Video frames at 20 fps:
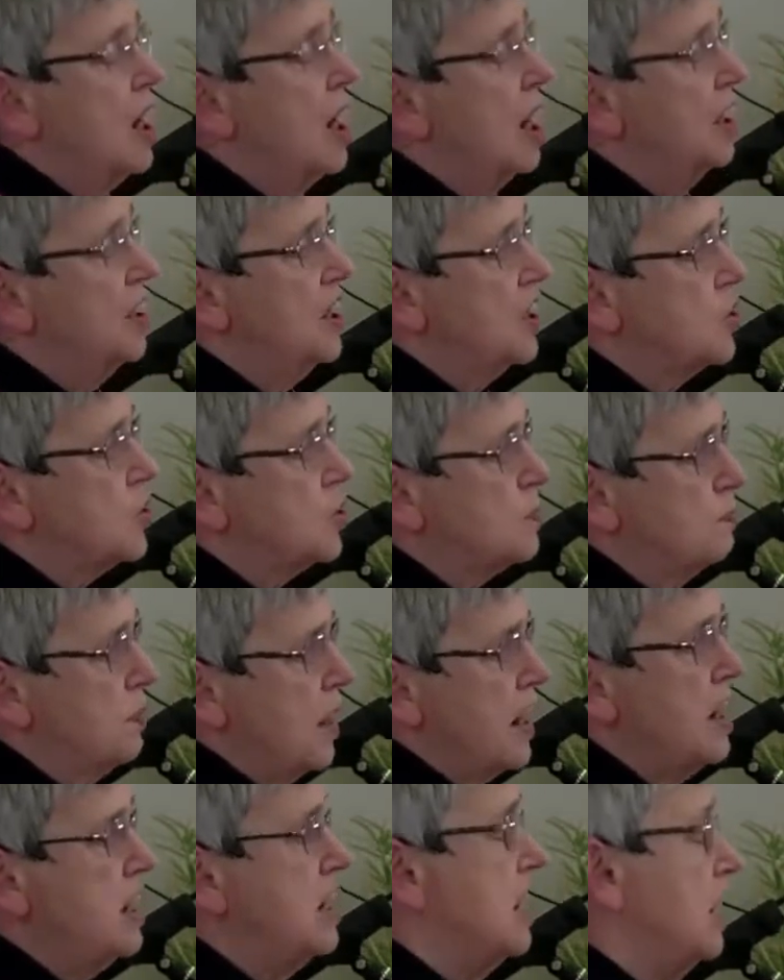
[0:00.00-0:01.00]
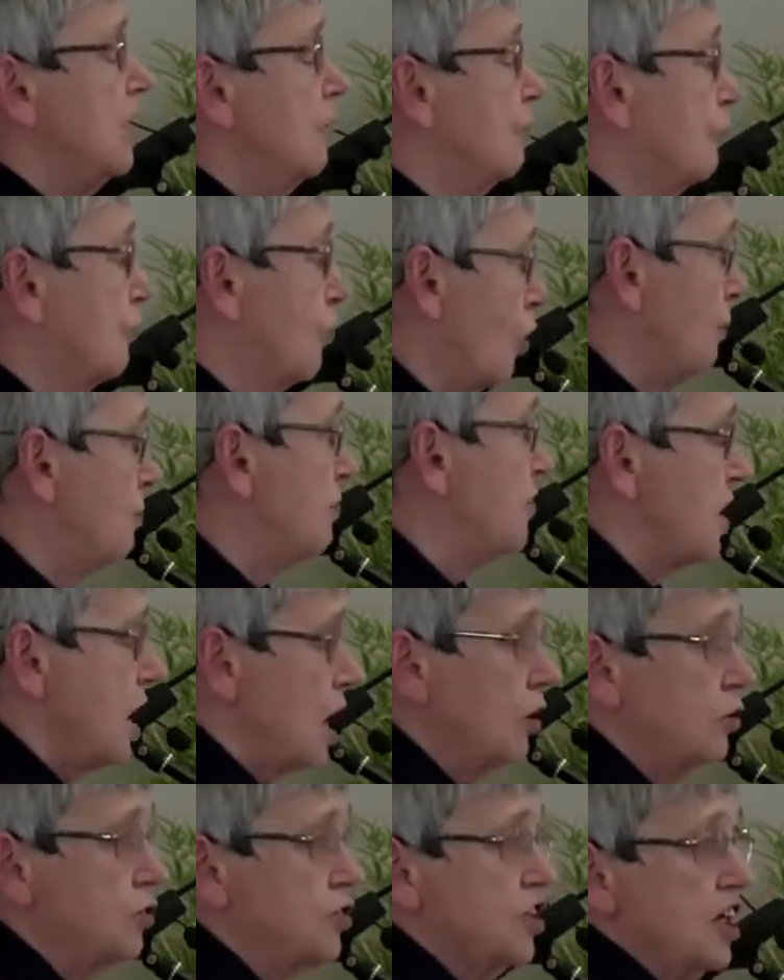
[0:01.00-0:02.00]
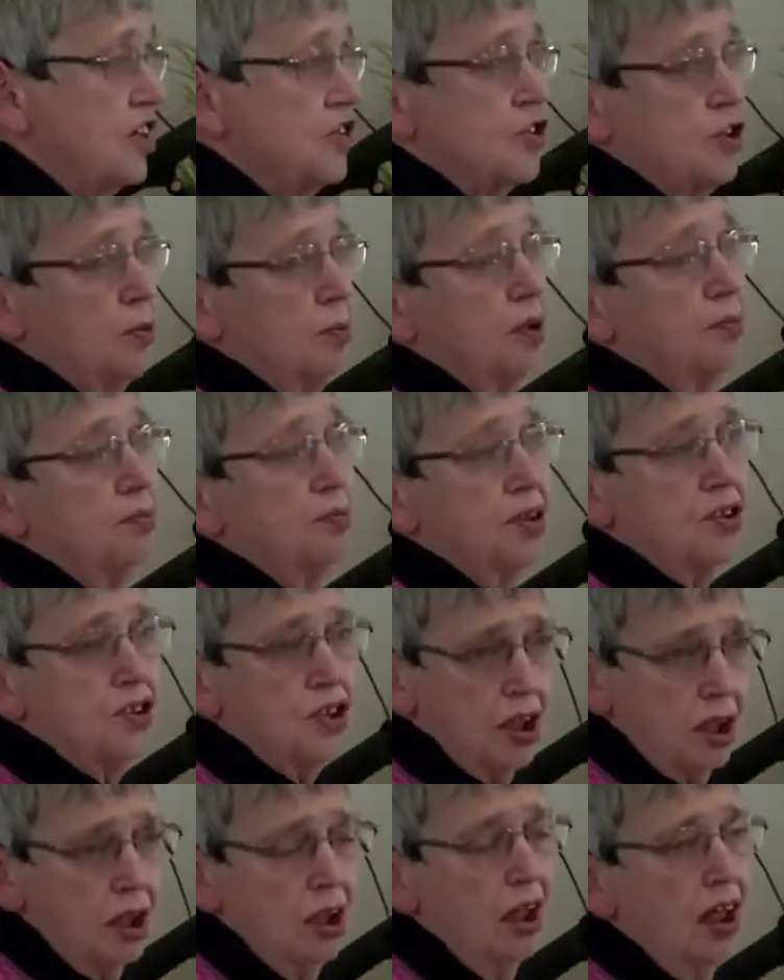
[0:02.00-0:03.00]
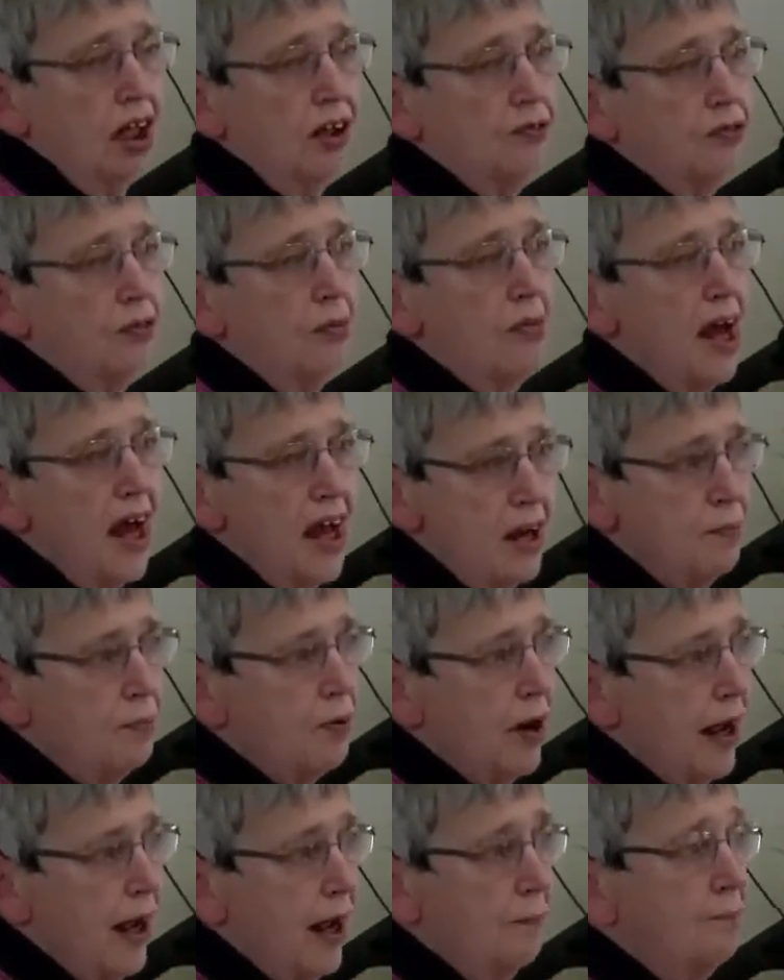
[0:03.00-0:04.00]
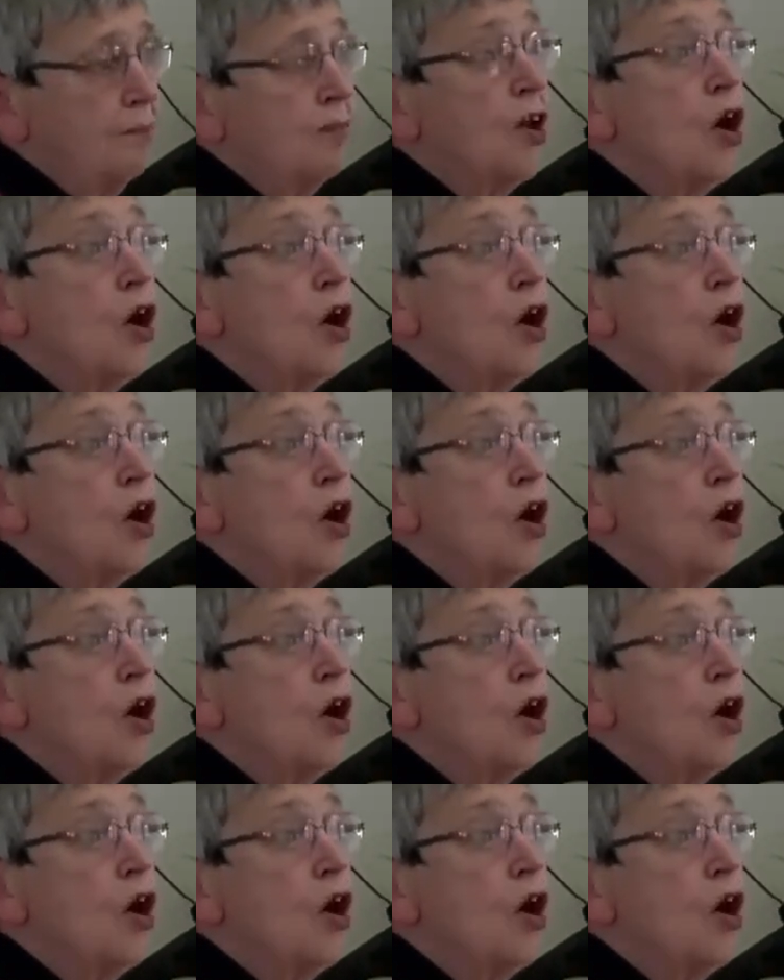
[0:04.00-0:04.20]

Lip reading: and explaining from the Old Testament, particularly from Abraham,